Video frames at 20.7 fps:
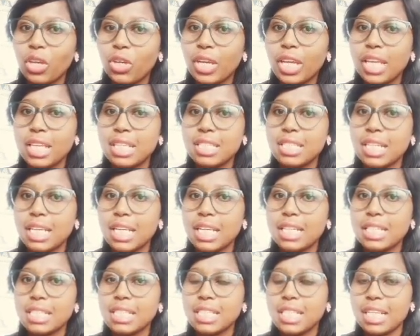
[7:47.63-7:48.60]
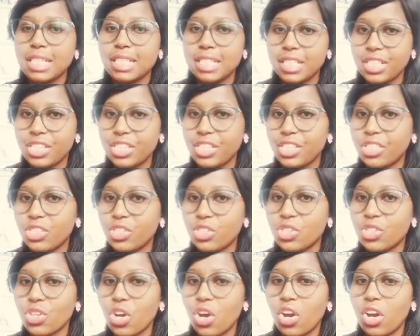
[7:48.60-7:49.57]
You can send
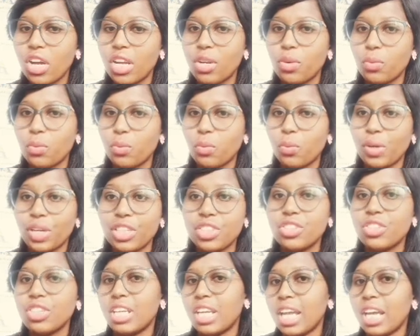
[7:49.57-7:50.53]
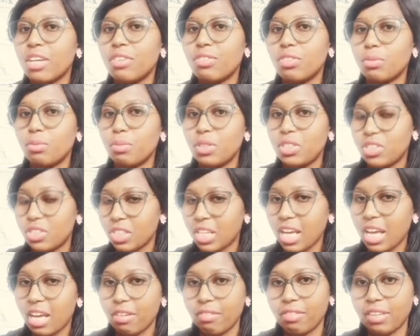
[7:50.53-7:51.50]
suggestions on what you'd like for me to
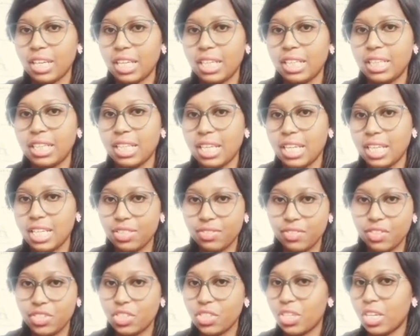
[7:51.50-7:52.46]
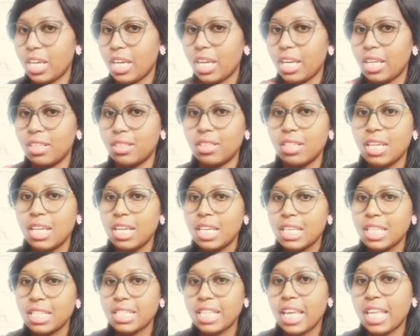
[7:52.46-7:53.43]
cover in the next video. You can
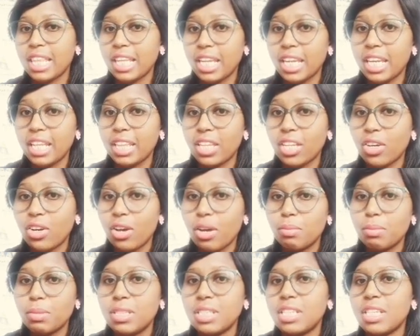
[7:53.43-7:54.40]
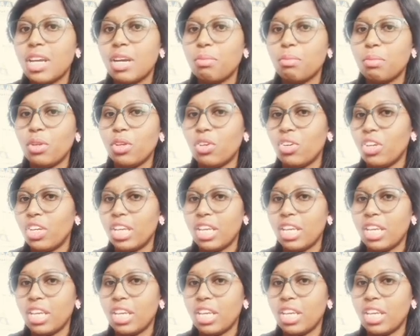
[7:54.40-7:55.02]
say that in the comments down below.